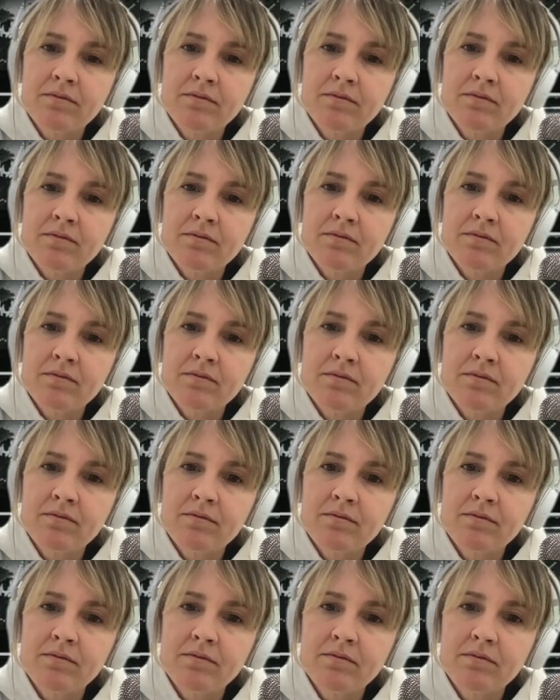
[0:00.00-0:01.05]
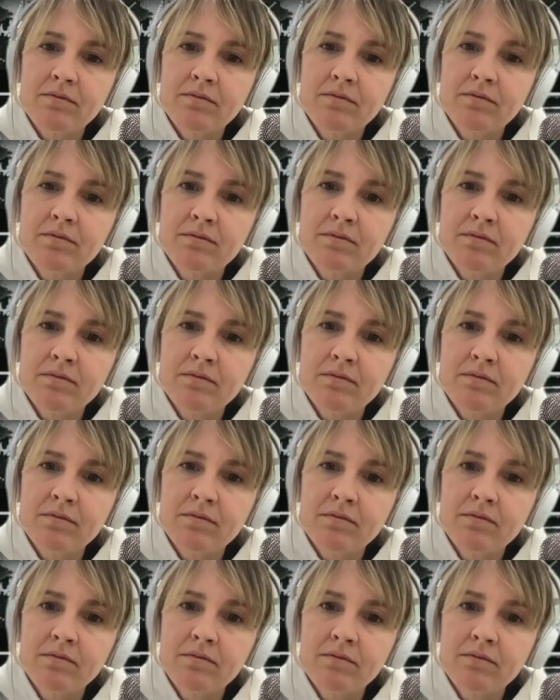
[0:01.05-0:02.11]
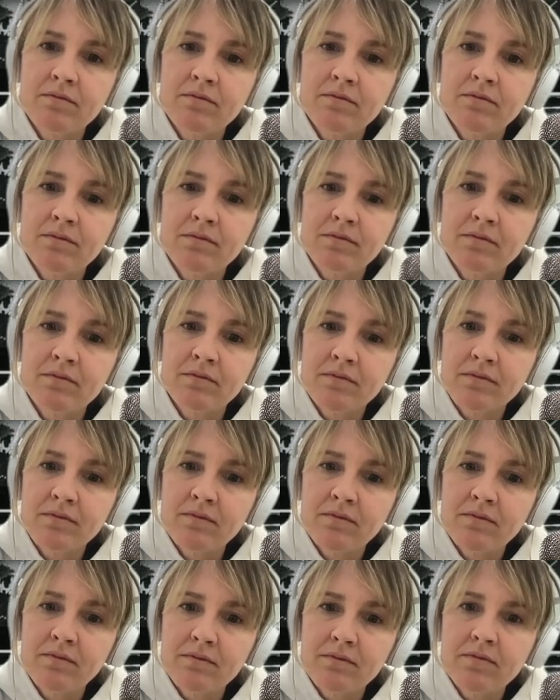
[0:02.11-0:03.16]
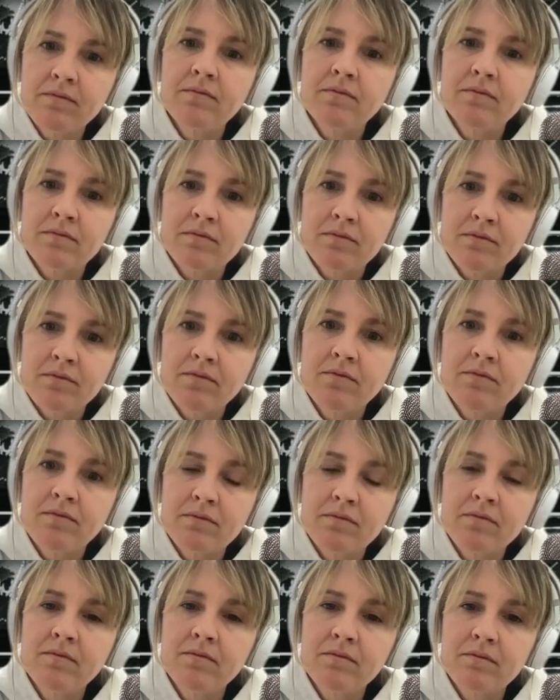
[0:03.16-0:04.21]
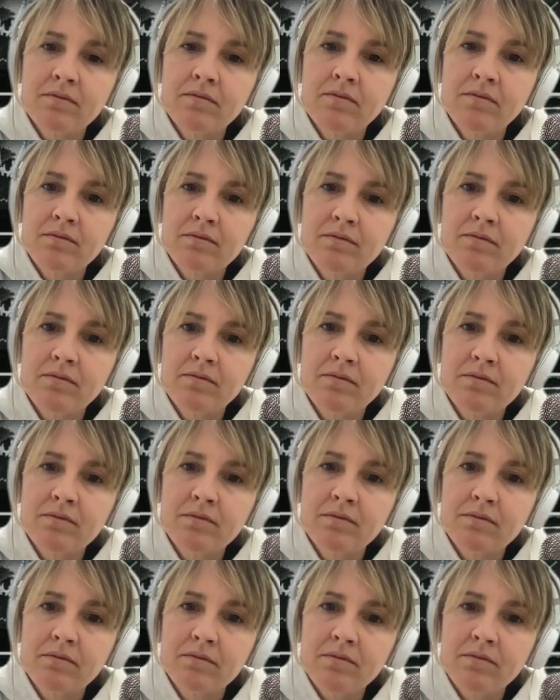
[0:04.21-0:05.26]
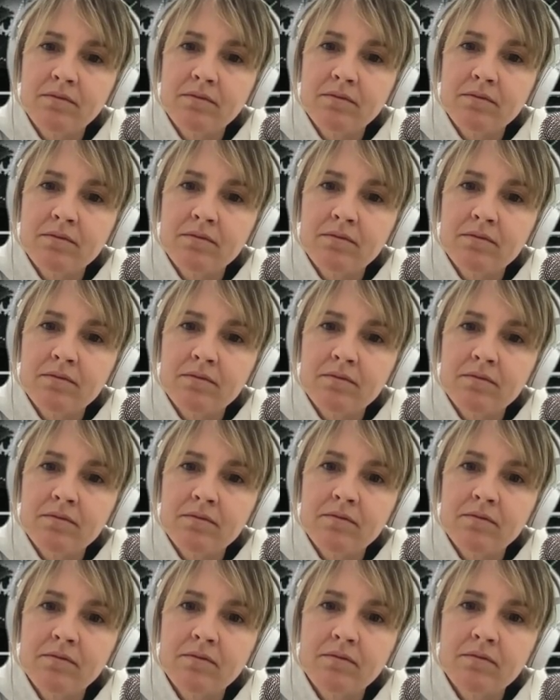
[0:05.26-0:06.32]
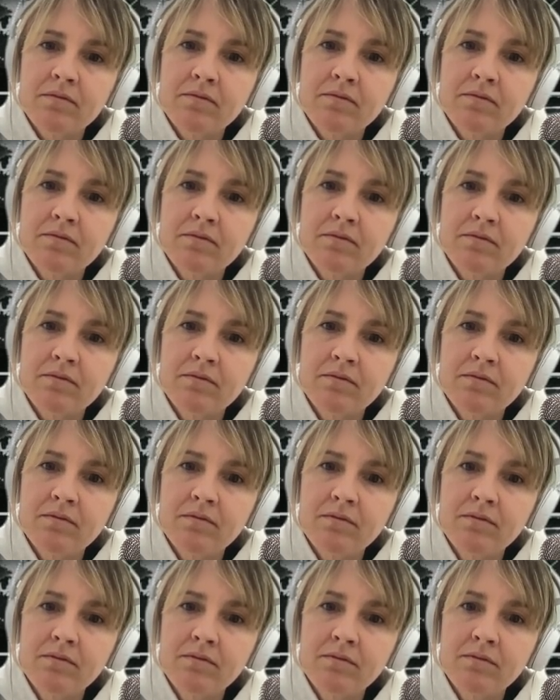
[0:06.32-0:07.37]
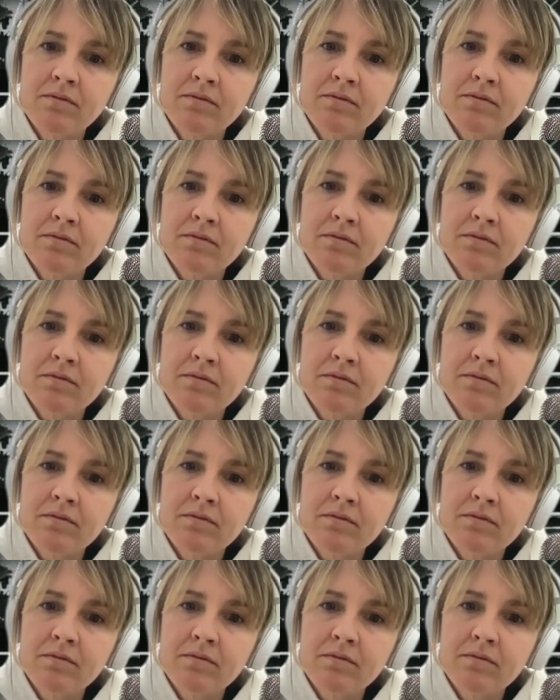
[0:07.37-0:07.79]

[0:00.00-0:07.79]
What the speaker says: The person shown says nothing.